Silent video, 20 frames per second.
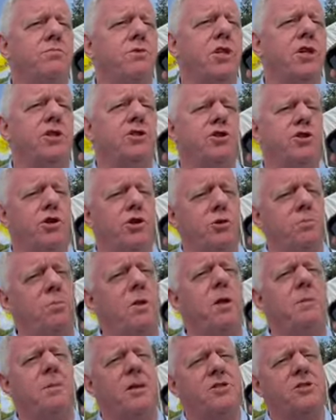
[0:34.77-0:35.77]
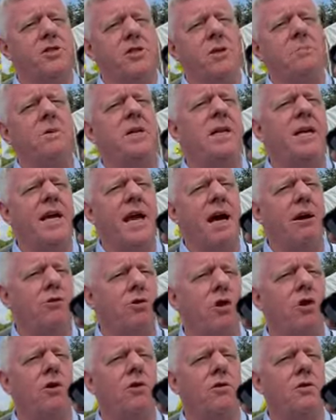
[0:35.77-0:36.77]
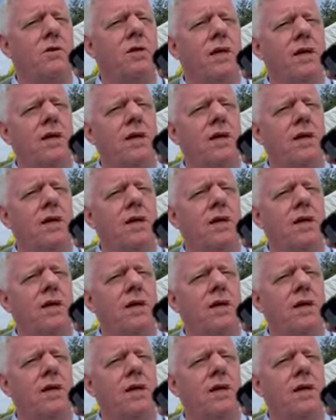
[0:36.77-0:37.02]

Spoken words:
did term limits limiting how long